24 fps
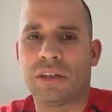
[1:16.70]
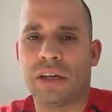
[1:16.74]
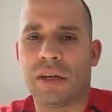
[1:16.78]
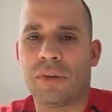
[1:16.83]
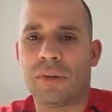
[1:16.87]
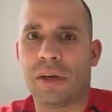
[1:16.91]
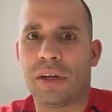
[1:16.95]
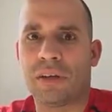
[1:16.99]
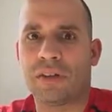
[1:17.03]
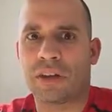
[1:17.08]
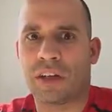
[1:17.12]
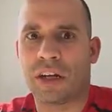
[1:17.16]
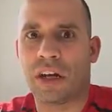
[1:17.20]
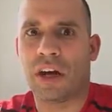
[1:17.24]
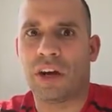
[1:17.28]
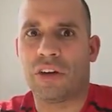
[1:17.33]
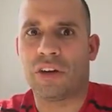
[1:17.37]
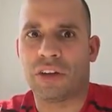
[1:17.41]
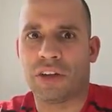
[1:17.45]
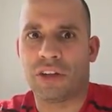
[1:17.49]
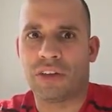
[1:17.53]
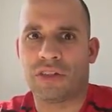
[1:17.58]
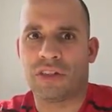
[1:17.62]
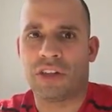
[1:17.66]
it means a
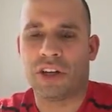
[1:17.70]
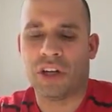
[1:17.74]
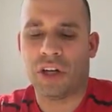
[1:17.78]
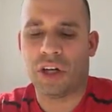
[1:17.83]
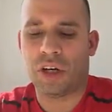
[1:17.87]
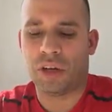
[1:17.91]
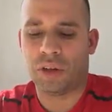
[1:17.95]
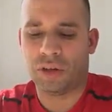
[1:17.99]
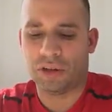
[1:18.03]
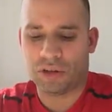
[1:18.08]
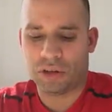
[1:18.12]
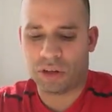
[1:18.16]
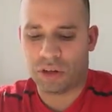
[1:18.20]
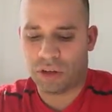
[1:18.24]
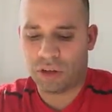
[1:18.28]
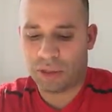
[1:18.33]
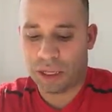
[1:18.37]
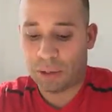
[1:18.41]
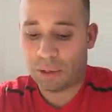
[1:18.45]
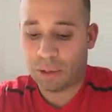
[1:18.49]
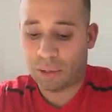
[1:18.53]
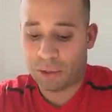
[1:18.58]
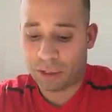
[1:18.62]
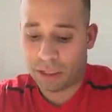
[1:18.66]
car that doesn't go. So
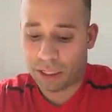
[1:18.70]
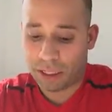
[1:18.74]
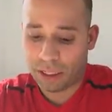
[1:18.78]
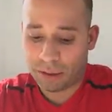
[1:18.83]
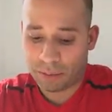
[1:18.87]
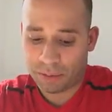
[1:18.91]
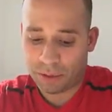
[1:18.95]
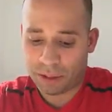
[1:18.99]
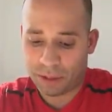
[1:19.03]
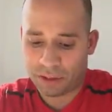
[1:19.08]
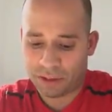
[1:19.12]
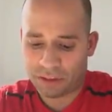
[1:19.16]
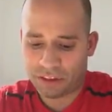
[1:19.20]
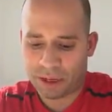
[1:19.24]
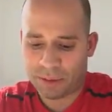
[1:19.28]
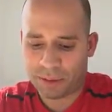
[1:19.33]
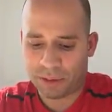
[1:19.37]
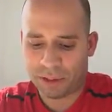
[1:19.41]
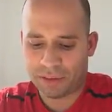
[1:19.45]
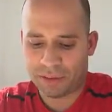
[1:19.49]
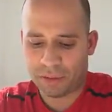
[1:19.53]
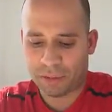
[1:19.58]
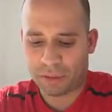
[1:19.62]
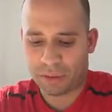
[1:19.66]
that would be like an
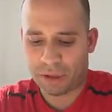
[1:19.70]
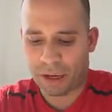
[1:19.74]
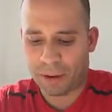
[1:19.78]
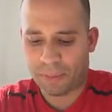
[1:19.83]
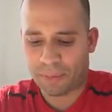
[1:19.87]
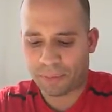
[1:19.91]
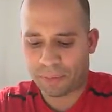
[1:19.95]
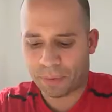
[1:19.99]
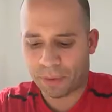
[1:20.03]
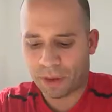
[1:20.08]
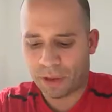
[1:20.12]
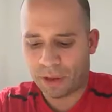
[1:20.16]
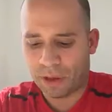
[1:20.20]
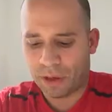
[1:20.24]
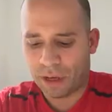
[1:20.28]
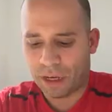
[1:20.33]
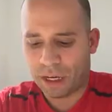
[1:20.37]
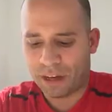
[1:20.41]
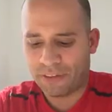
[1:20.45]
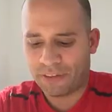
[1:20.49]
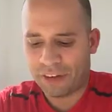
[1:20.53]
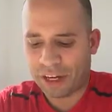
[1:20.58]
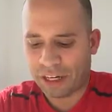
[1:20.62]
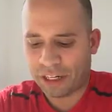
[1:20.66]
example of a problem.
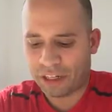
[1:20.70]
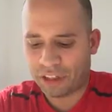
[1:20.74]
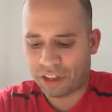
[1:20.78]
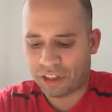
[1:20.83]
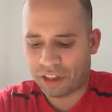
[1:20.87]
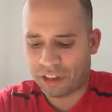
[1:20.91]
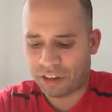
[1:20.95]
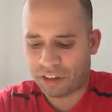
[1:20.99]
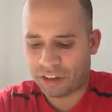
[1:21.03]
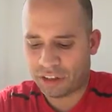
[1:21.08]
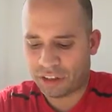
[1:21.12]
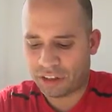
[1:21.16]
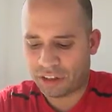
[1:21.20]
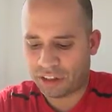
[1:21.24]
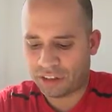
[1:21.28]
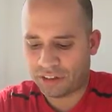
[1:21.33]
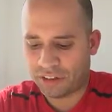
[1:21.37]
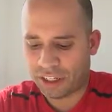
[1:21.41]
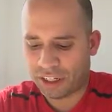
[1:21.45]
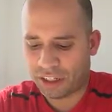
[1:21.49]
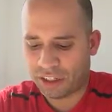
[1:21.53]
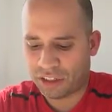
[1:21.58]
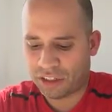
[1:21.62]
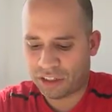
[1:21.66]
Advantages and
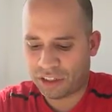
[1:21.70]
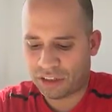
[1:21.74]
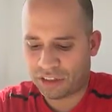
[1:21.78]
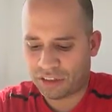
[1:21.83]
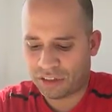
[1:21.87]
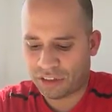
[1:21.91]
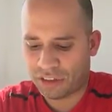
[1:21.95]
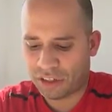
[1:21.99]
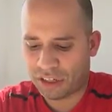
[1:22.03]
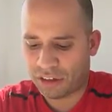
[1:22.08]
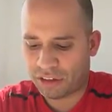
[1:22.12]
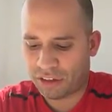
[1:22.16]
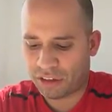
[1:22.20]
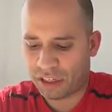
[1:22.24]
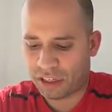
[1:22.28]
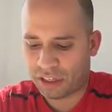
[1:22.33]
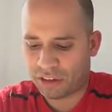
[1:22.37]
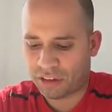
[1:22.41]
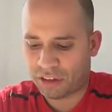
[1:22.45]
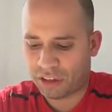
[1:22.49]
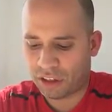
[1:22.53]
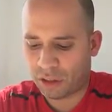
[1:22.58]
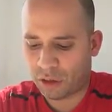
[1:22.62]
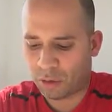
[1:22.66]
disadvantages of
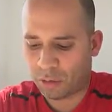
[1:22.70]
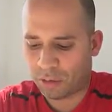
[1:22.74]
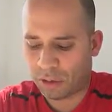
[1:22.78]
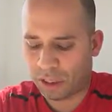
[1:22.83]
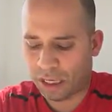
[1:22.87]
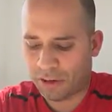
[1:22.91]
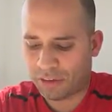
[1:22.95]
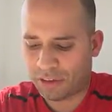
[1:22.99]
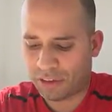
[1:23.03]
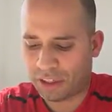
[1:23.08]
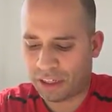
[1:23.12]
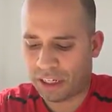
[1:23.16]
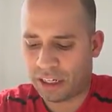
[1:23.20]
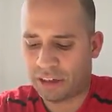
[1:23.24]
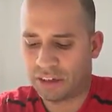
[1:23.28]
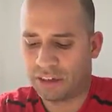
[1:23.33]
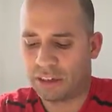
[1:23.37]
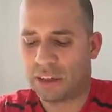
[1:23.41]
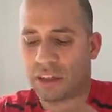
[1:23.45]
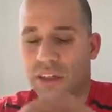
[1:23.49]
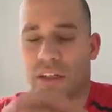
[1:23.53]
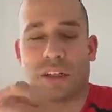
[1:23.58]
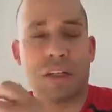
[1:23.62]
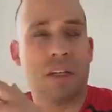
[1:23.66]
standardized global
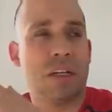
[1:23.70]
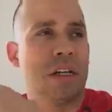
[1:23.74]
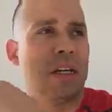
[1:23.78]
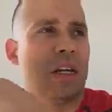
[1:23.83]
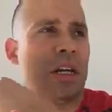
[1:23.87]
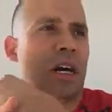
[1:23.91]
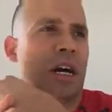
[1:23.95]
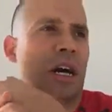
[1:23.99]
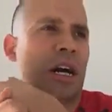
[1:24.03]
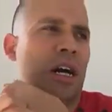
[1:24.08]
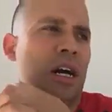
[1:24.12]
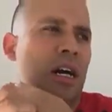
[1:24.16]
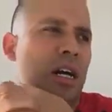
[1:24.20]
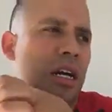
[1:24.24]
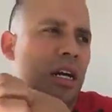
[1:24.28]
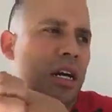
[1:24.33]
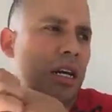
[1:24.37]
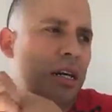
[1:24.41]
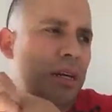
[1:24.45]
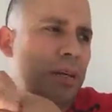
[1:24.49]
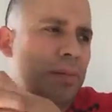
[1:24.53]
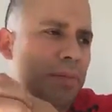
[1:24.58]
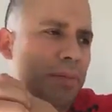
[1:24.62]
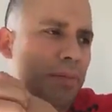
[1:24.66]
advertising.
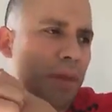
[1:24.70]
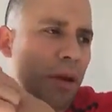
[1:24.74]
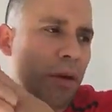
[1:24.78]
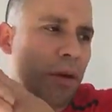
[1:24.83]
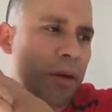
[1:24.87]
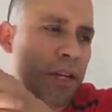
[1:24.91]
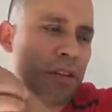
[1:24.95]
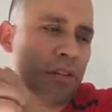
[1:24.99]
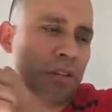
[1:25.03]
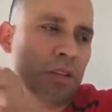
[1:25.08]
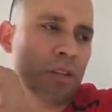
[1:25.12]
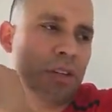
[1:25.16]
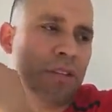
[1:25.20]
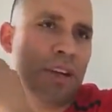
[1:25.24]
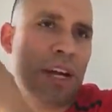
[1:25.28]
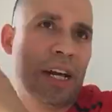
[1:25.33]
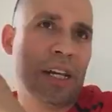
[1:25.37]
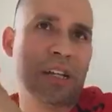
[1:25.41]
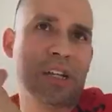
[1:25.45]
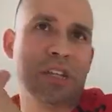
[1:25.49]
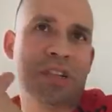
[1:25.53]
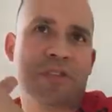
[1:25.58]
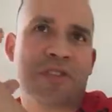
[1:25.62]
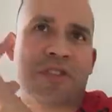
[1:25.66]
Okay, so an
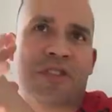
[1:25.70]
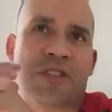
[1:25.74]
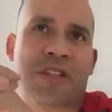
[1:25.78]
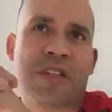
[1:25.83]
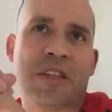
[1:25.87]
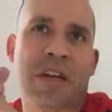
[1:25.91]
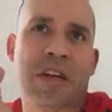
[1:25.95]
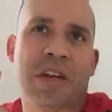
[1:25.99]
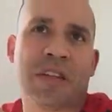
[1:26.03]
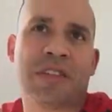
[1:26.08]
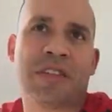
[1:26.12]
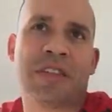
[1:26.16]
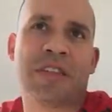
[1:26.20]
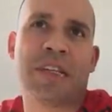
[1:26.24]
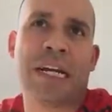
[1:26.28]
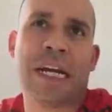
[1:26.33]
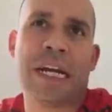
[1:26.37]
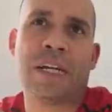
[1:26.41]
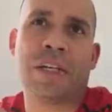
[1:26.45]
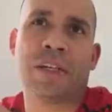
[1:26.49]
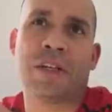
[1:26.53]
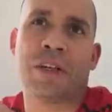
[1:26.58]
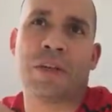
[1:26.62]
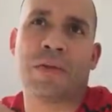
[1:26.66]
advantage of a
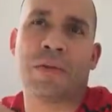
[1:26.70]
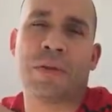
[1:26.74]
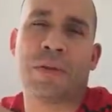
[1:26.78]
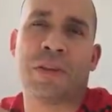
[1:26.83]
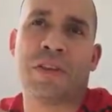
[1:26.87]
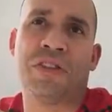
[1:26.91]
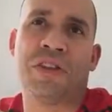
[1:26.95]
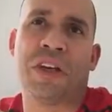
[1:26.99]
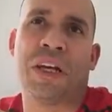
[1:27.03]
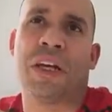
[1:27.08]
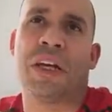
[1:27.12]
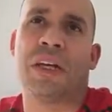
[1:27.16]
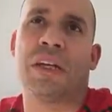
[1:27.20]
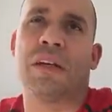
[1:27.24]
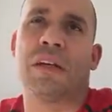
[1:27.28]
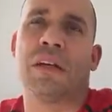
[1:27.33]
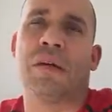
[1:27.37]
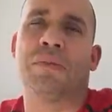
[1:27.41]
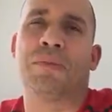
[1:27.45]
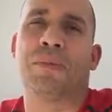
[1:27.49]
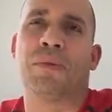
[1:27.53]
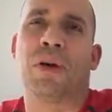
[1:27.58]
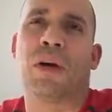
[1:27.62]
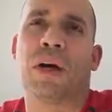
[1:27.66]
standard when you take it
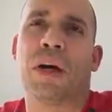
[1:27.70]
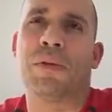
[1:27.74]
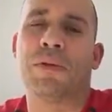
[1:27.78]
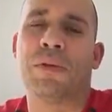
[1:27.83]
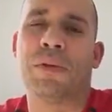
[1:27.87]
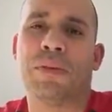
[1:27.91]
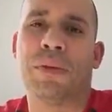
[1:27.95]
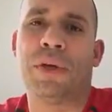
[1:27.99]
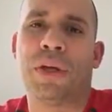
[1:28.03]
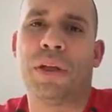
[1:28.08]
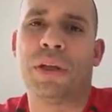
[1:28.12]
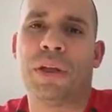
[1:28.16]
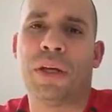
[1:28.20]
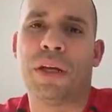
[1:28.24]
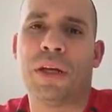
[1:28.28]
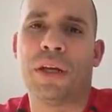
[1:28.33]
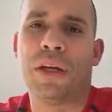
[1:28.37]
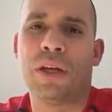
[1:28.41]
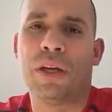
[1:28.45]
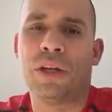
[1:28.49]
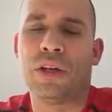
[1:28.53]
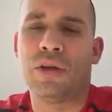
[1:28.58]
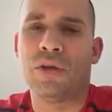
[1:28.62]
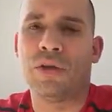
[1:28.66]
abroad would be that
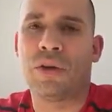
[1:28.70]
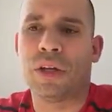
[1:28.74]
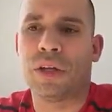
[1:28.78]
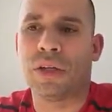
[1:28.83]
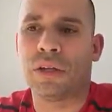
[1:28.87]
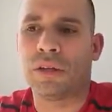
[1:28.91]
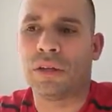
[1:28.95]
you